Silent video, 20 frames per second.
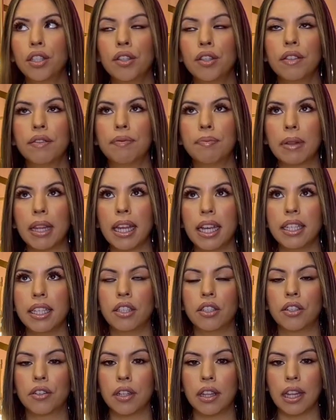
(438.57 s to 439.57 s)
you've
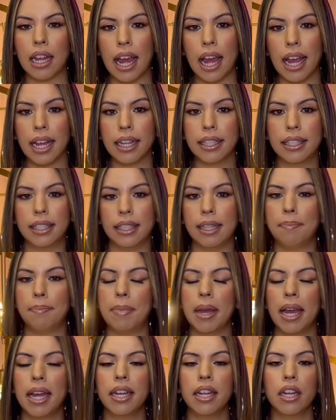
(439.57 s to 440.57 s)
placed your lines,
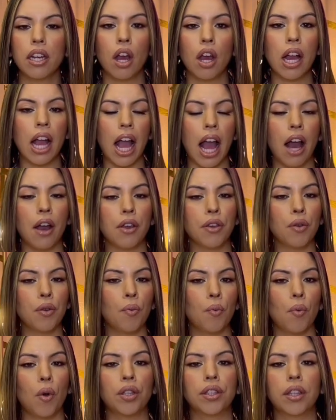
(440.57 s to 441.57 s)
depending on how you
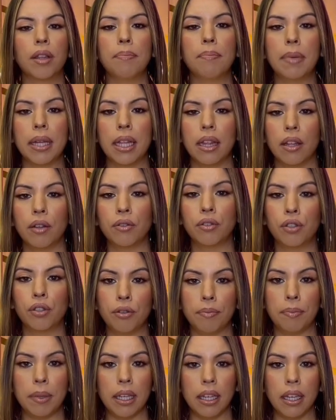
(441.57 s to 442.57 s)
want the billows to
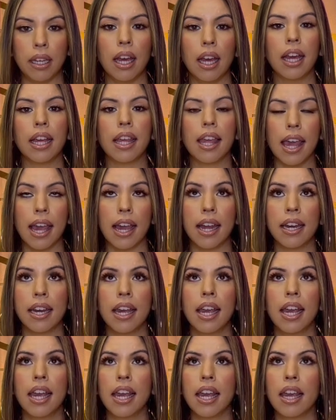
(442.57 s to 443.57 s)
be, again,
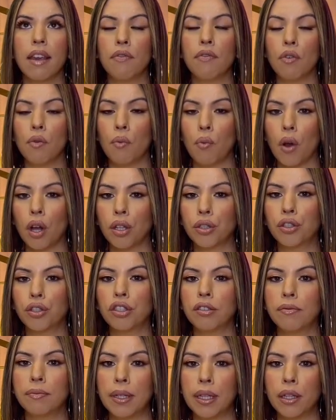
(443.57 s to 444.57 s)
if you want
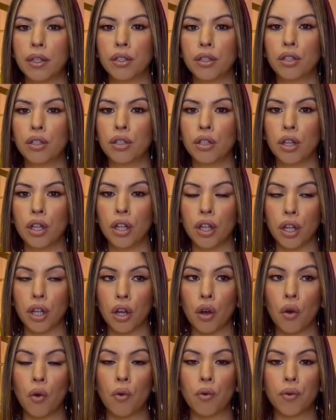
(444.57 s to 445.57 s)
your billows to look
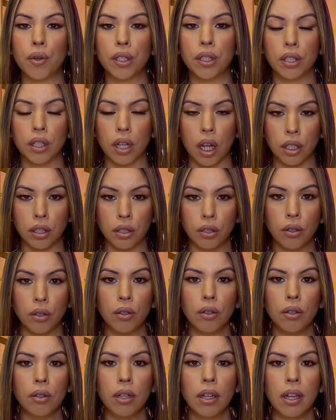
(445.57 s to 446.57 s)

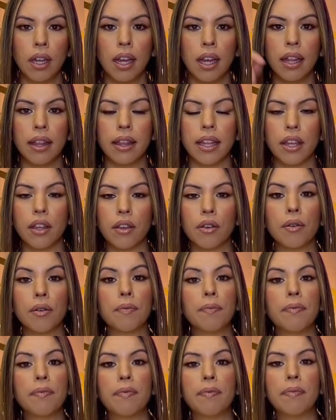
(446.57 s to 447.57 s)
horizontal, then your
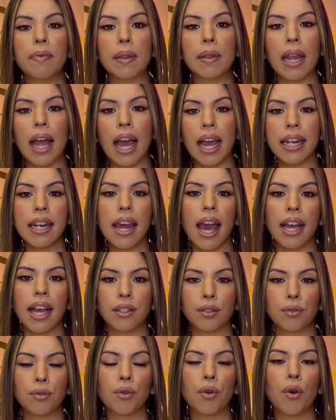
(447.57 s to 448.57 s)
line has
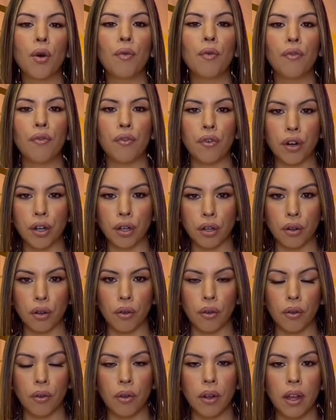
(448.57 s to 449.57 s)
to go vertical.
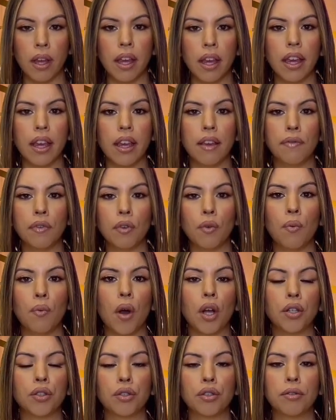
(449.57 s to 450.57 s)
If you
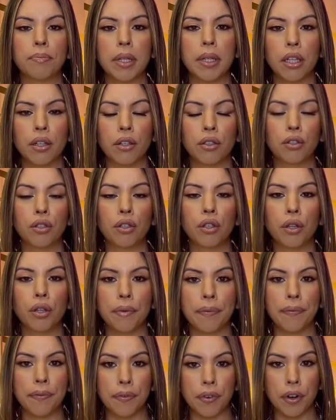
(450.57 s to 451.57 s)
want your billows to
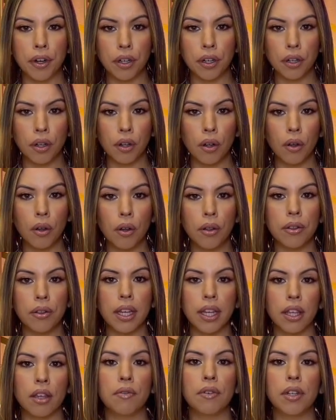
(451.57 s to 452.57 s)
look vertical,
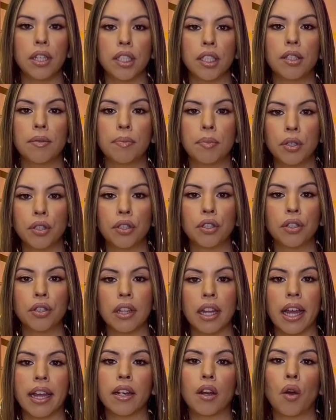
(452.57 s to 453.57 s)
then you need to put your
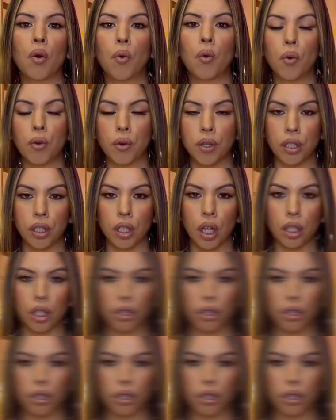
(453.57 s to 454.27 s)
line horizontal. And